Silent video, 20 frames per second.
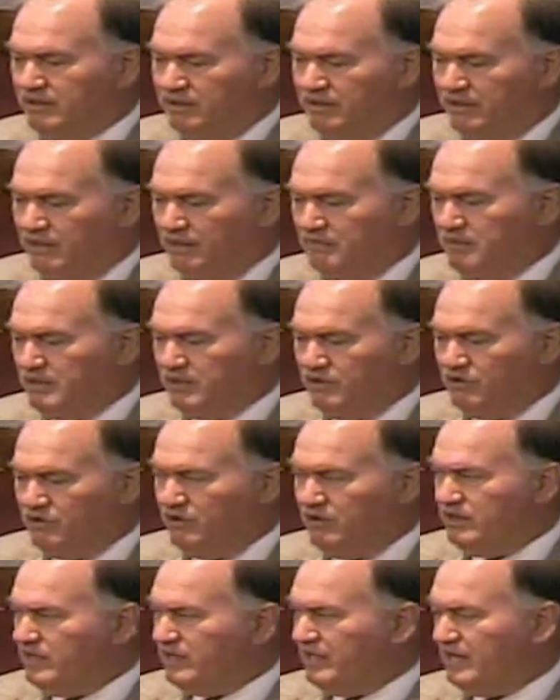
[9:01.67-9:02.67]
I mean, you look
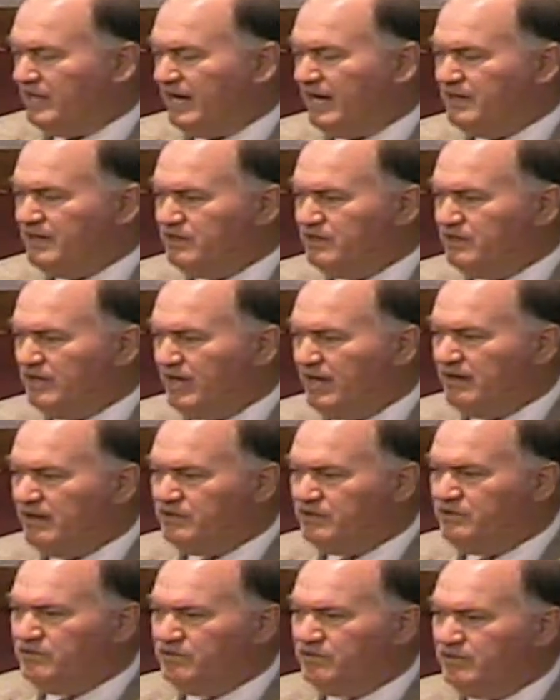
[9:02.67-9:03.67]
at it, how do you, how do
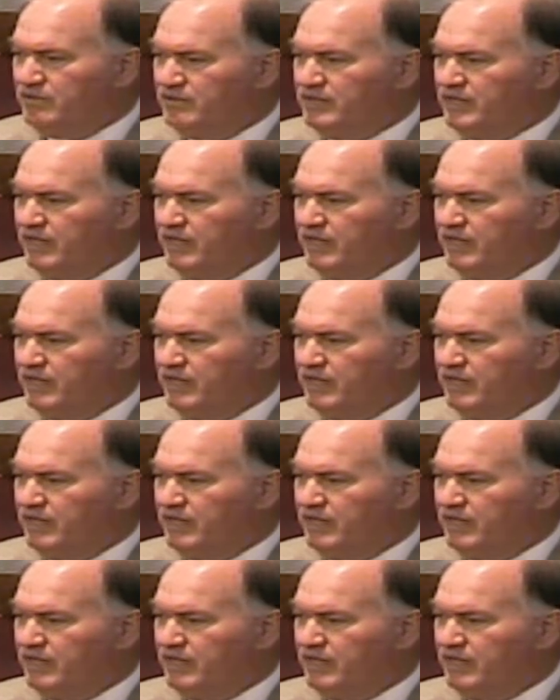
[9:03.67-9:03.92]
you look at